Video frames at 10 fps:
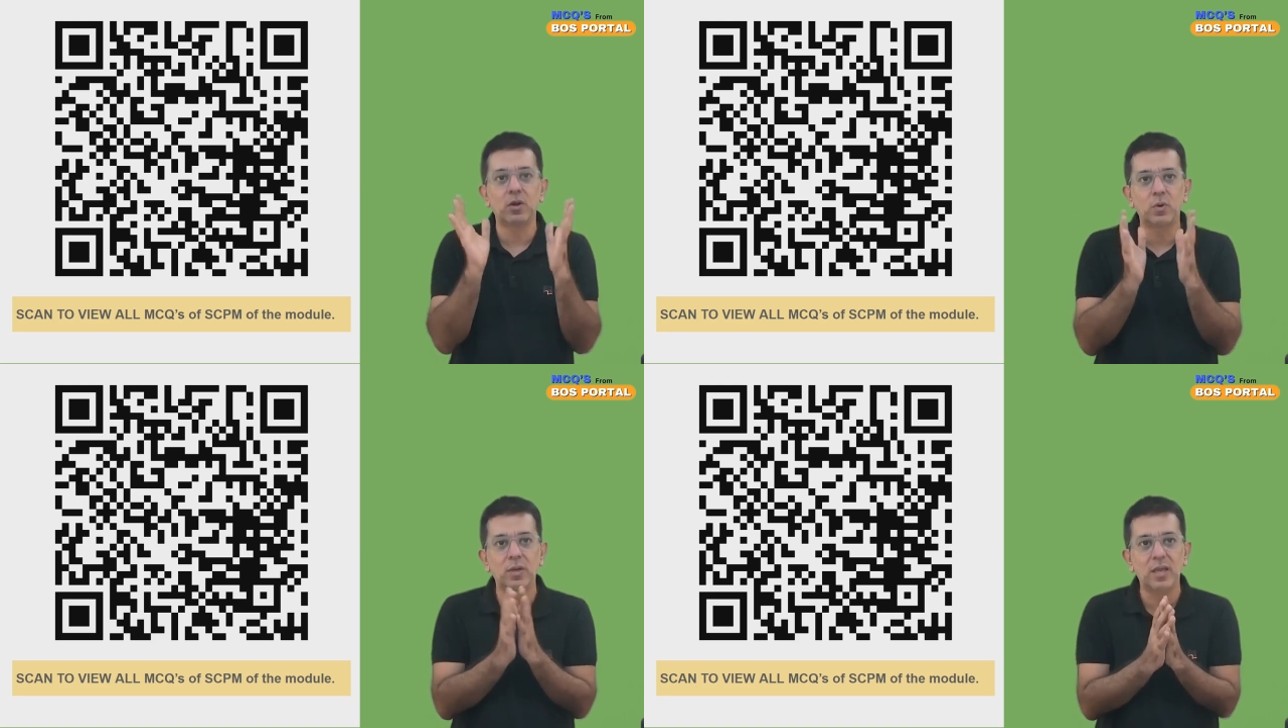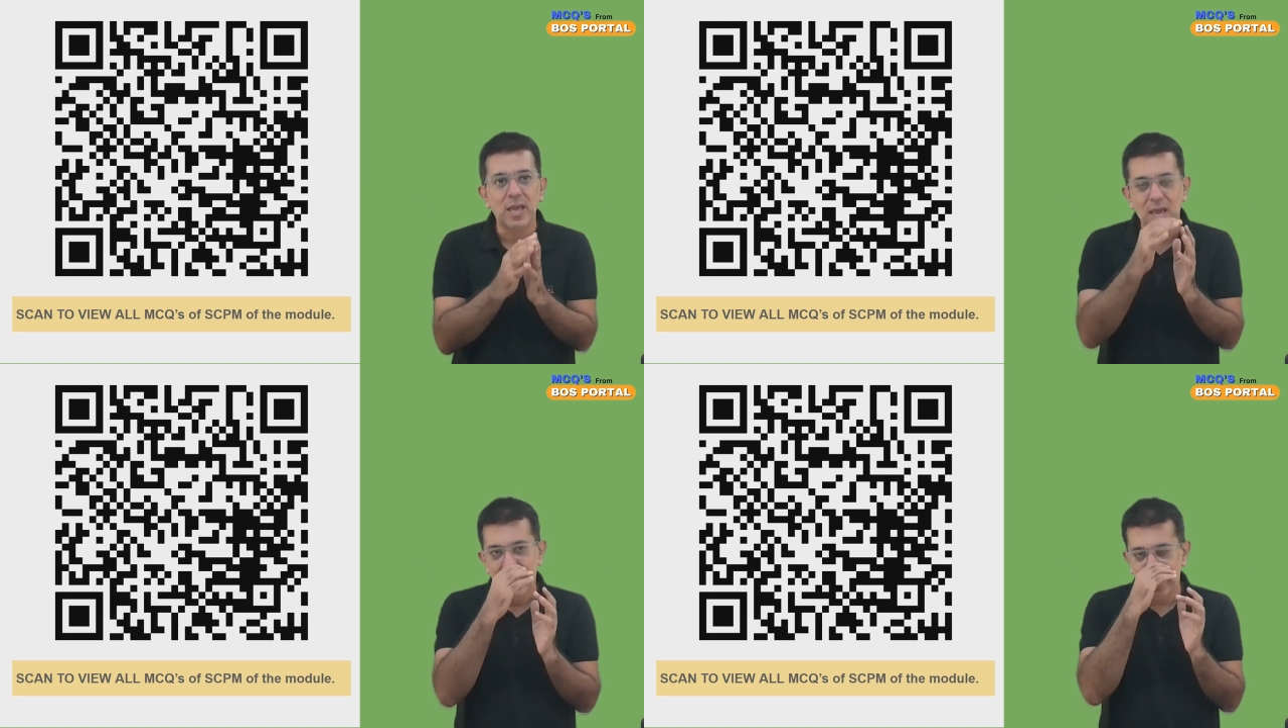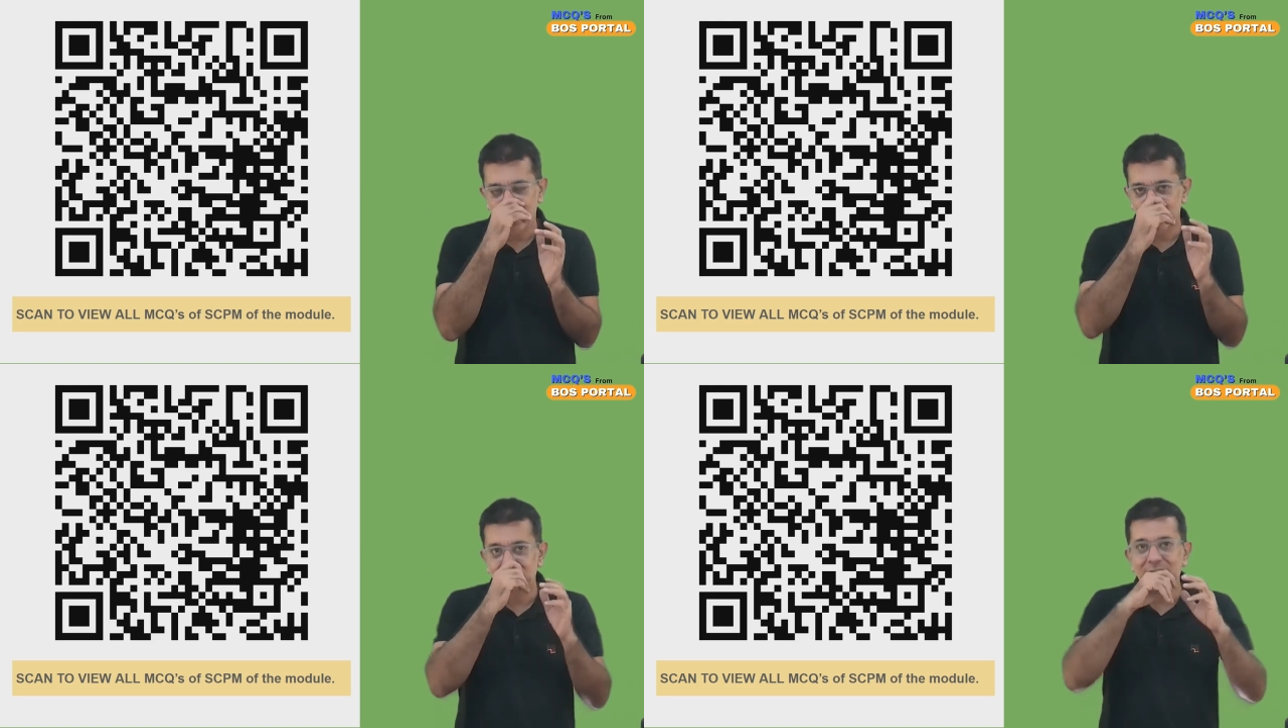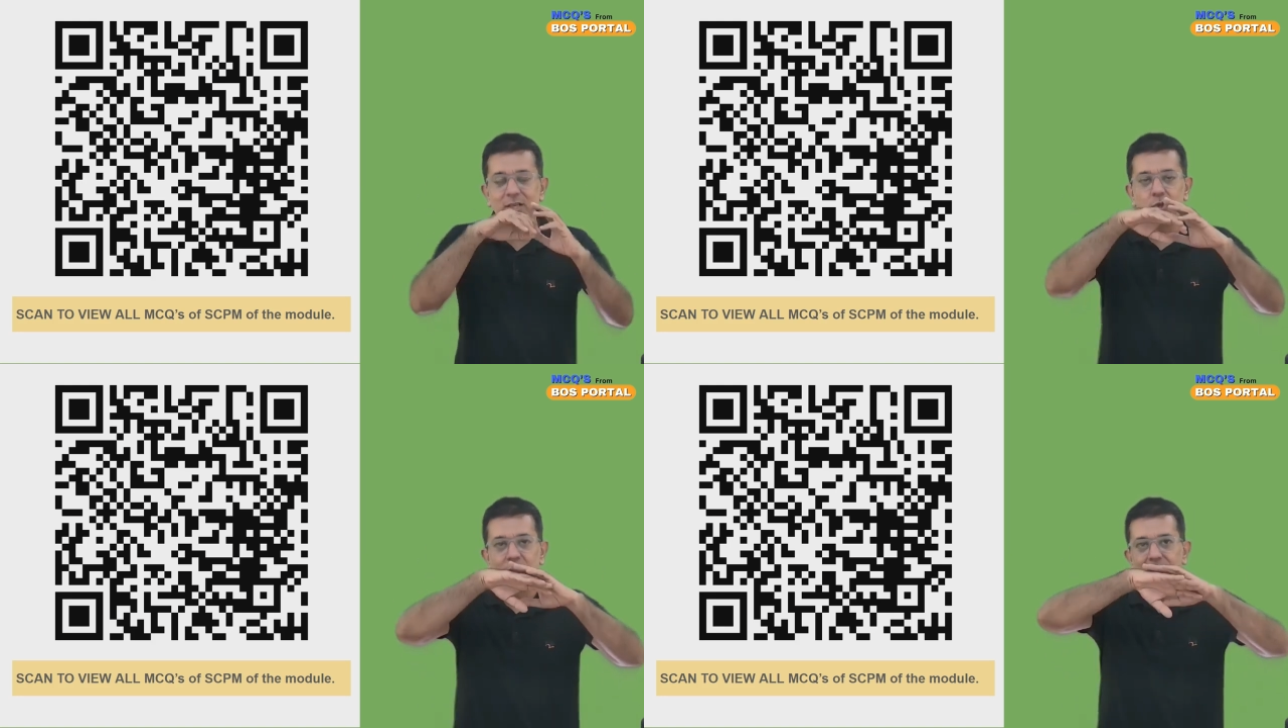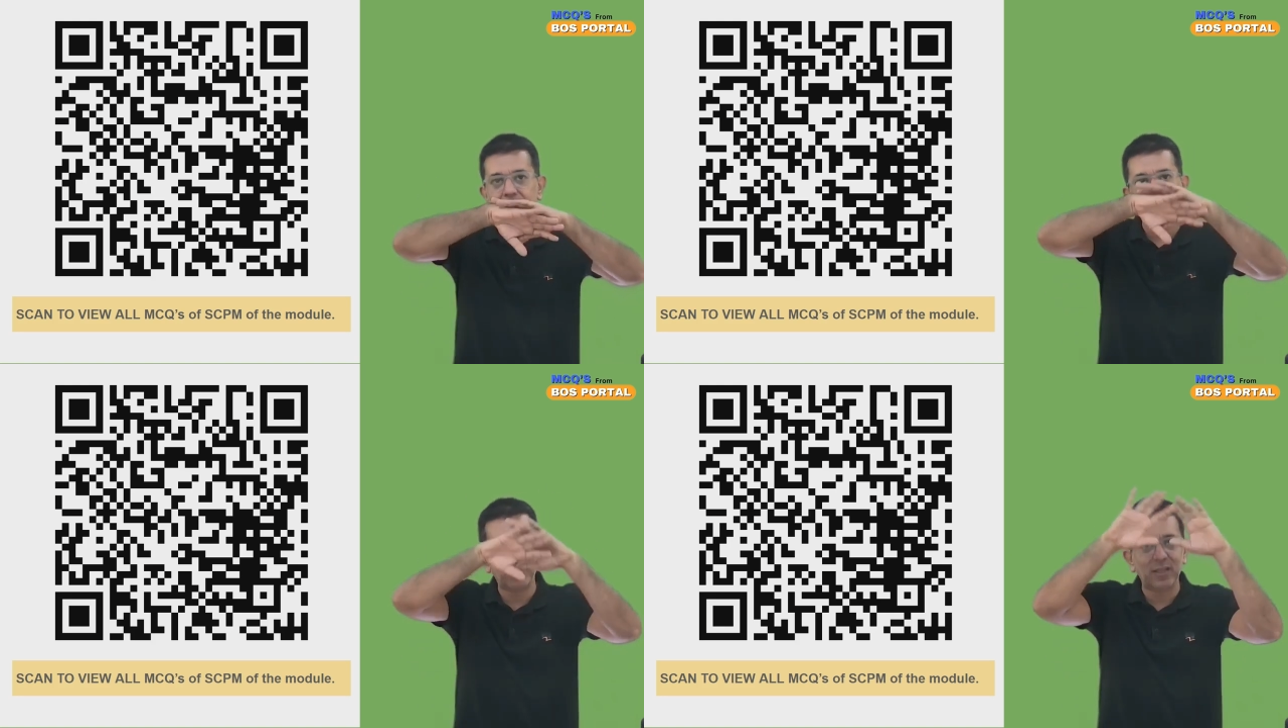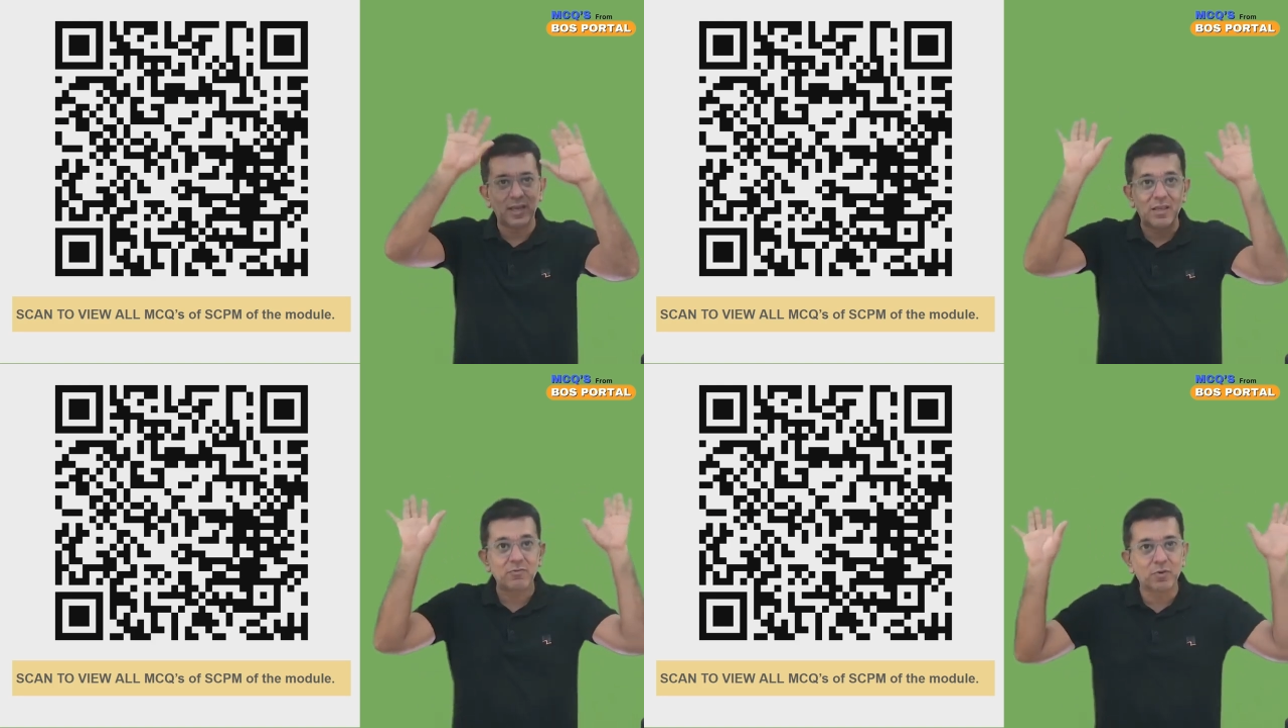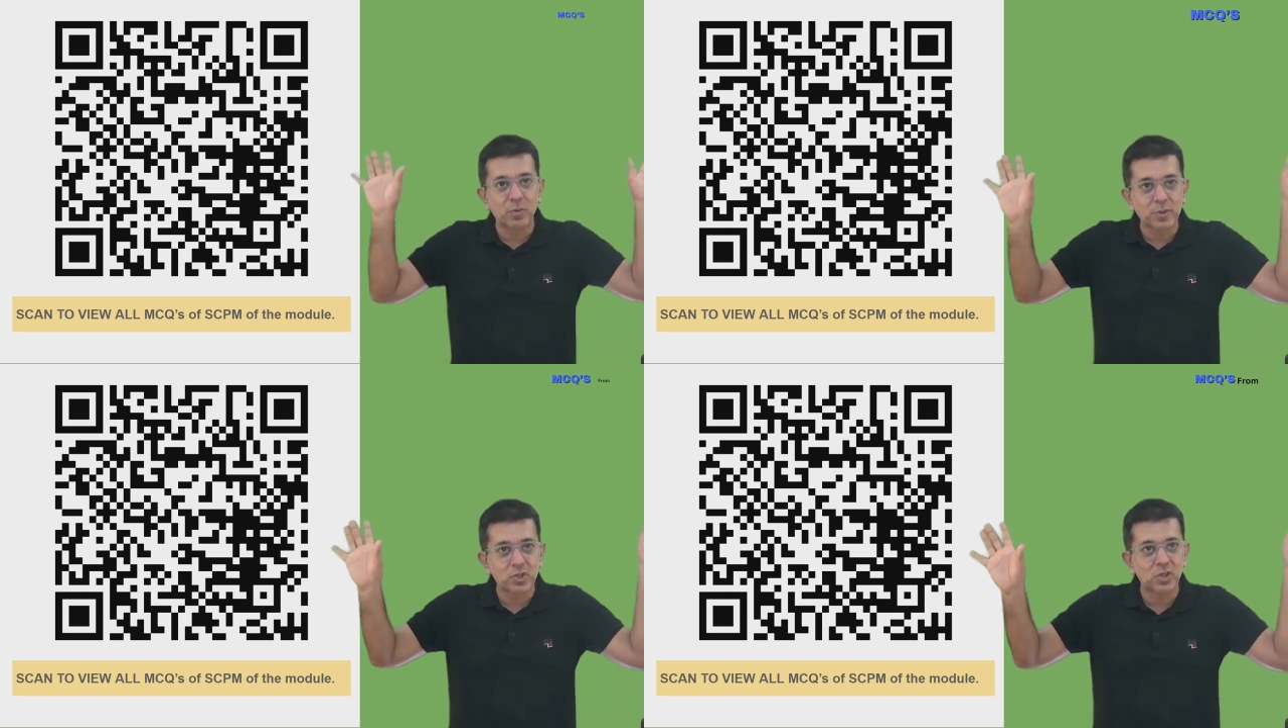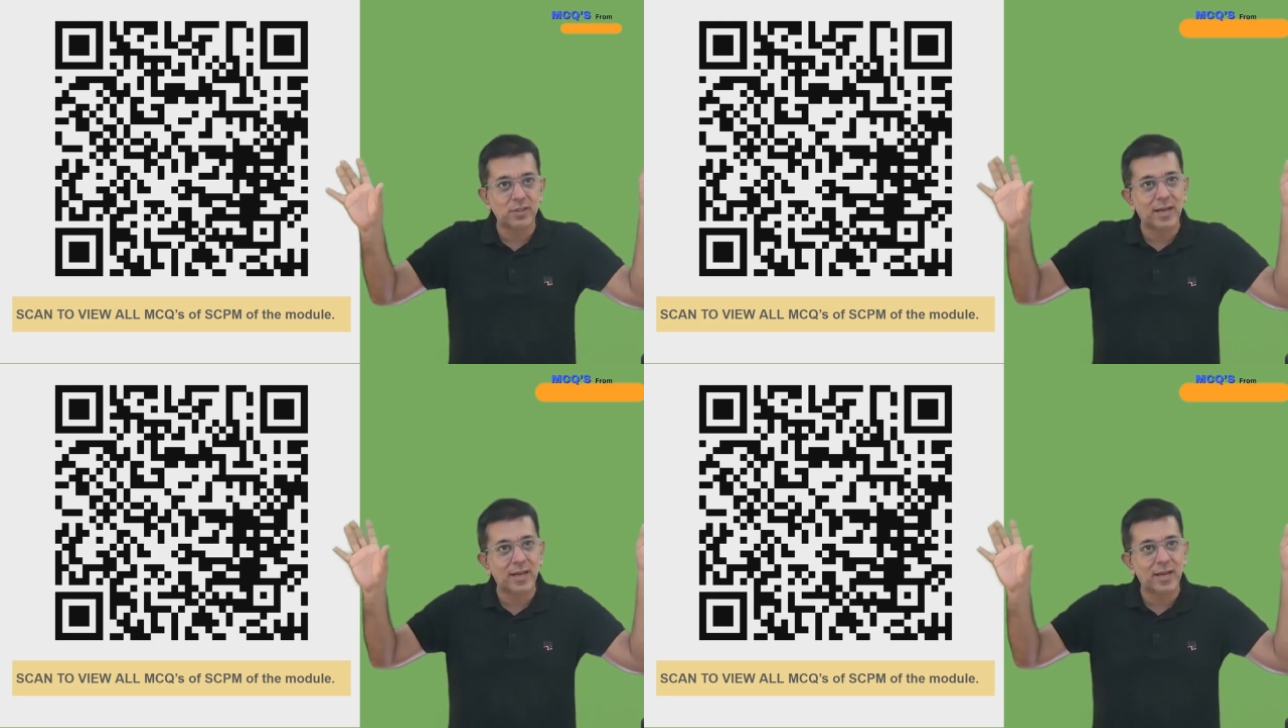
Okay, and you are saturated by the information